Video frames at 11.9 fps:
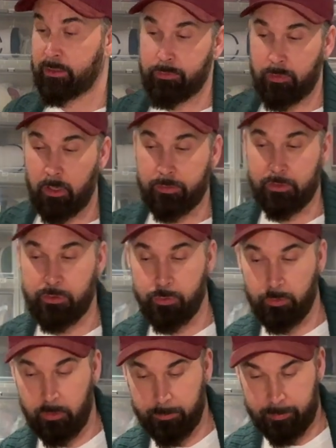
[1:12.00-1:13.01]
for us in
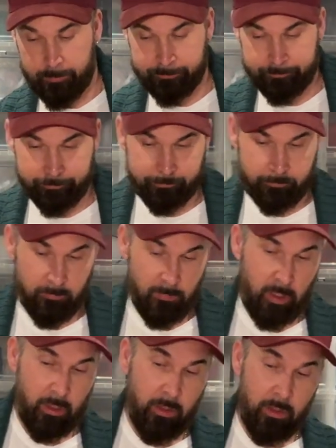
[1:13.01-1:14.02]
Europe.
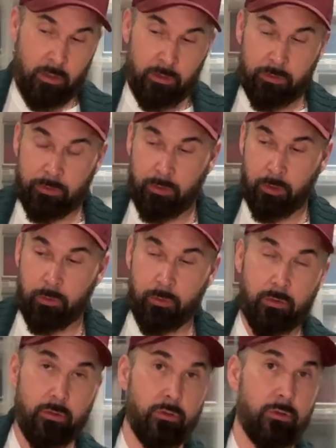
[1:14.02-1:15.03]
So
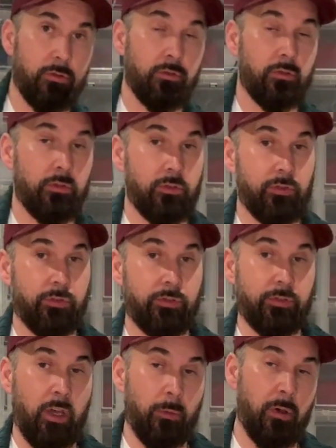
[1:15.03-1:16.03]

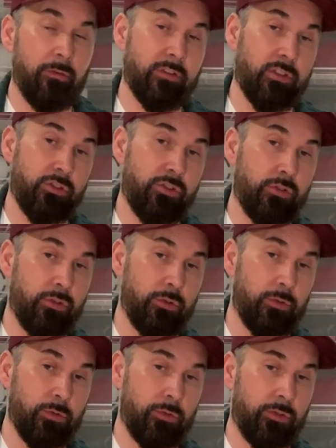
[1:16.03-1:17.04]
some of the
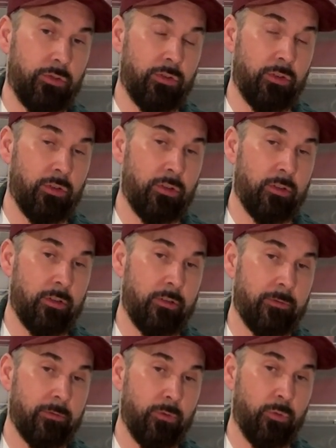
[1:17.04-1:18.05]
shoes
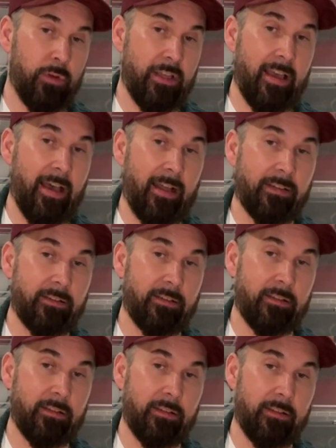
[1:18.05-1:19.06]
we got
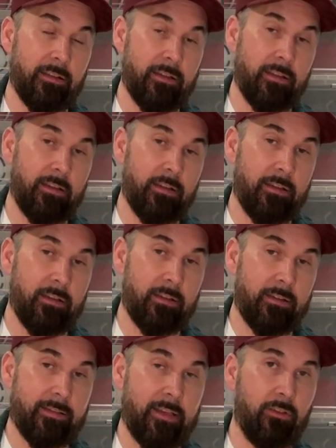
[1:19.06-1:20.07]

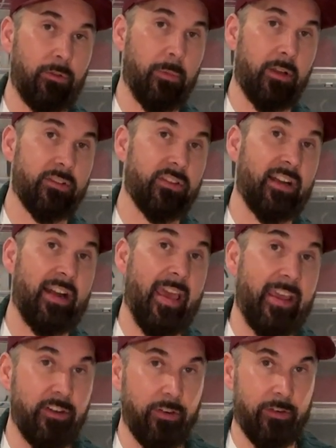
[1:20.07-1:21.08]
several months
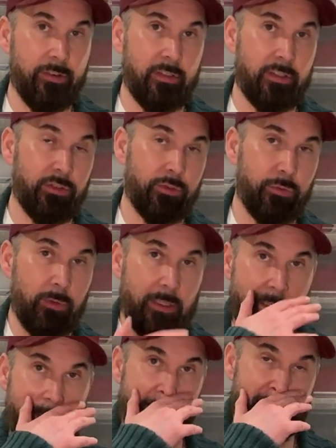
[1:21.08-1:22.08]
later in
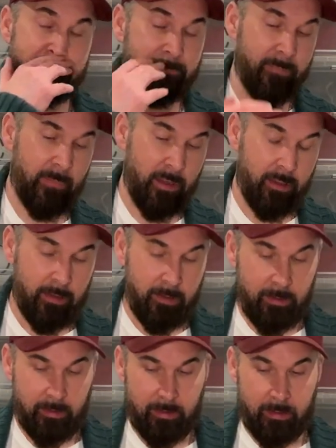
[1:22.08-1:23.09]
Sweden,
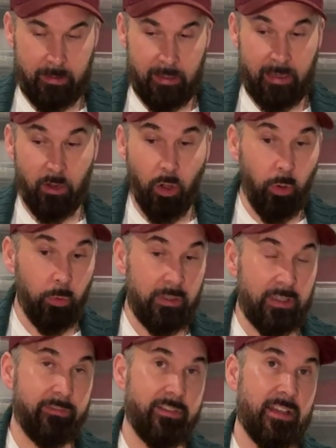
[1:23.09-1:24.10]
and
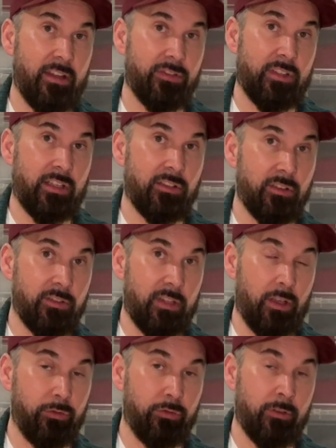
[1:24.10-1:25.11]
only via Sneakers and
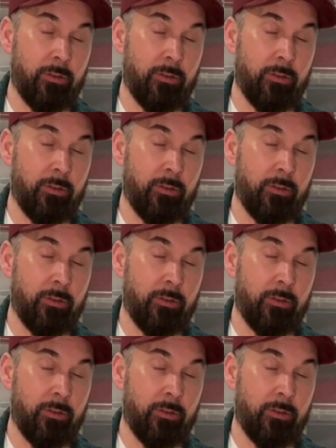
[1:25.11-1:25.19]
Stuff.